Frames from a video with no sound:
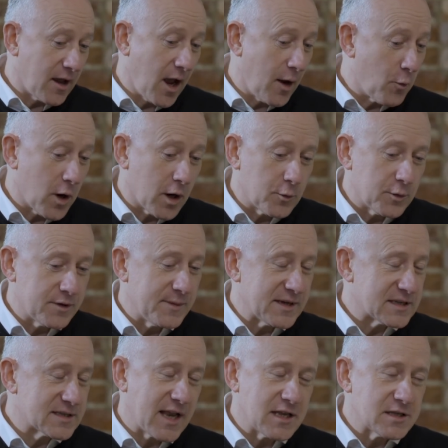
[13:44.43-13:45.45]
I work with them
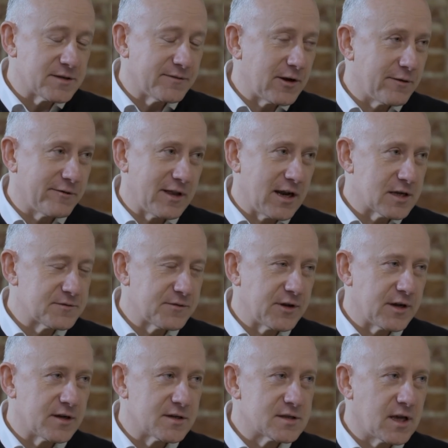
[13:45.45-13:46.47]
extensively over the last few
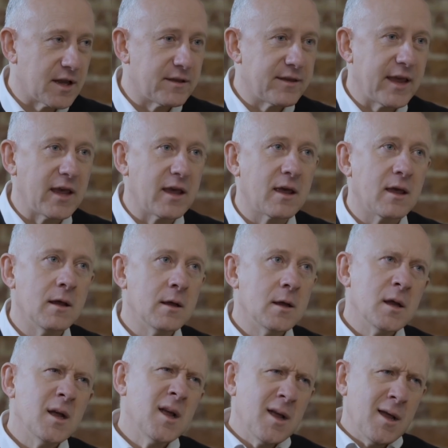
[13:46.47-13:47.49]
years. I think
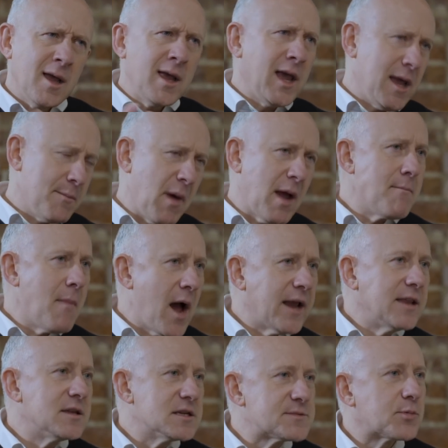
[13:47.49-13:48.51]
in my
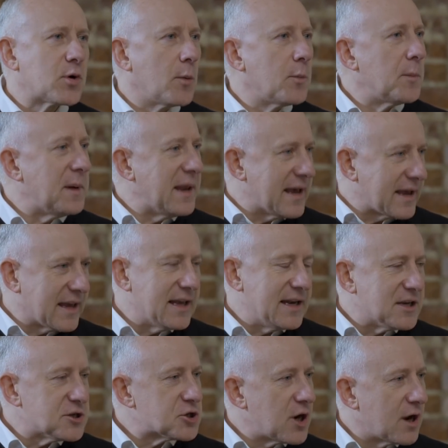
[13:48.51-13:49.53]
mind, there's probably a
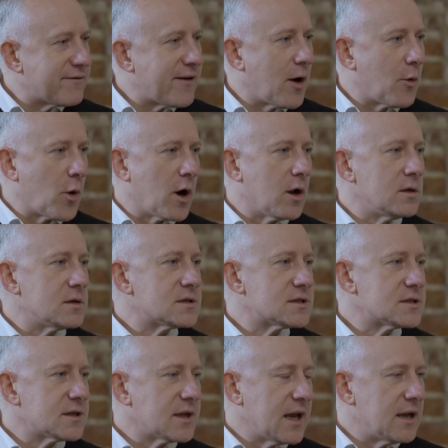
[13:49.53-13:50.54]
collision of our
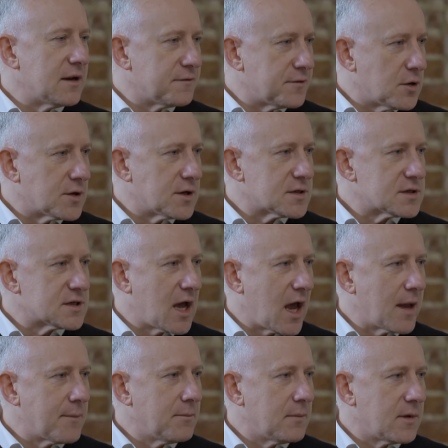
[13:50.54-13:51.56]
worlds in a few years'
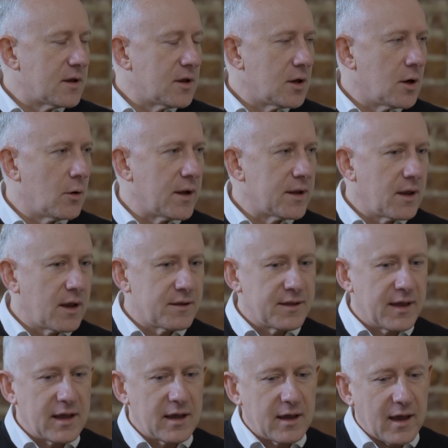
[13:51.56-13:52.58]
time. I
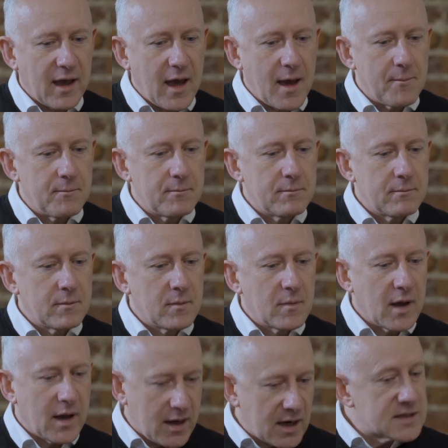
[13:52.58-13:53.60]
think, and
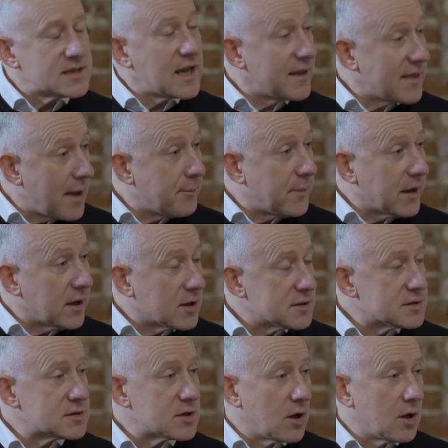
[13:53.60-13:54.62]
I say that
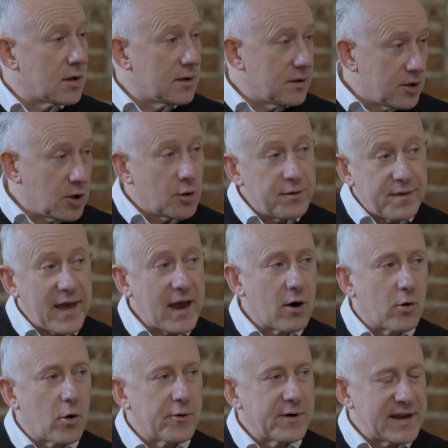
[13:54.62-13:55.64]
because they are
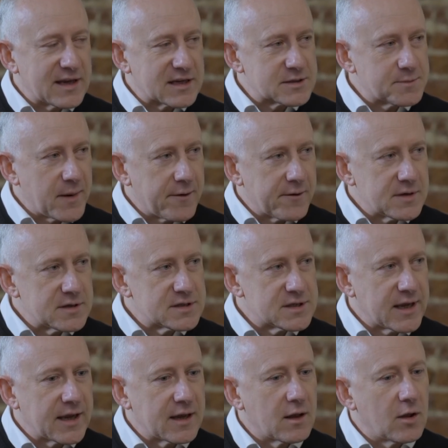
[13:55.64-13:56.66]
already
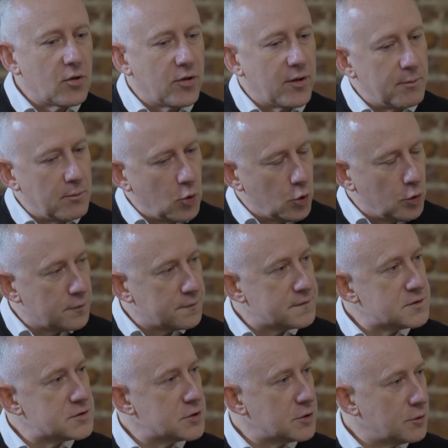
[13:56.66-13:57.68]
experiencing the move
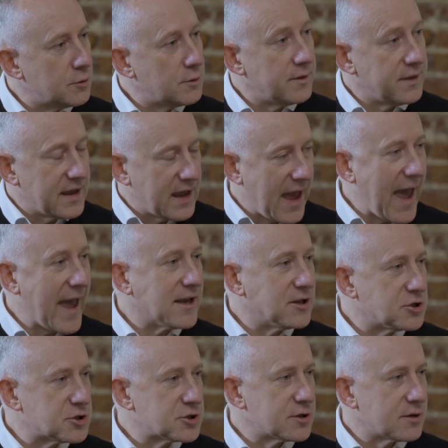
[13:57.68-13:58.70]
to the
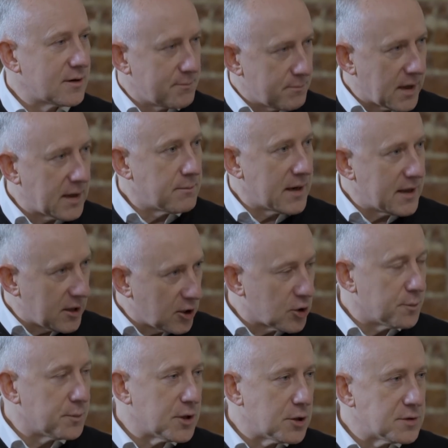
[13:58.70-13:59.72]
edge, meaning
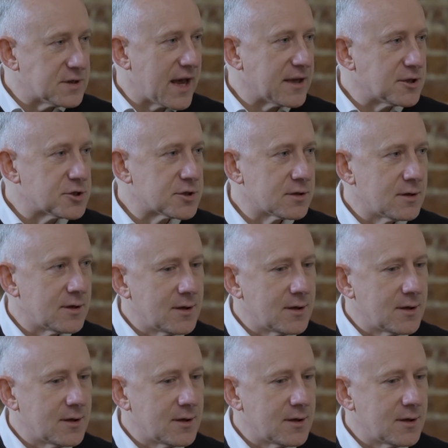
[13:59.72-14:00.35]
compute edge.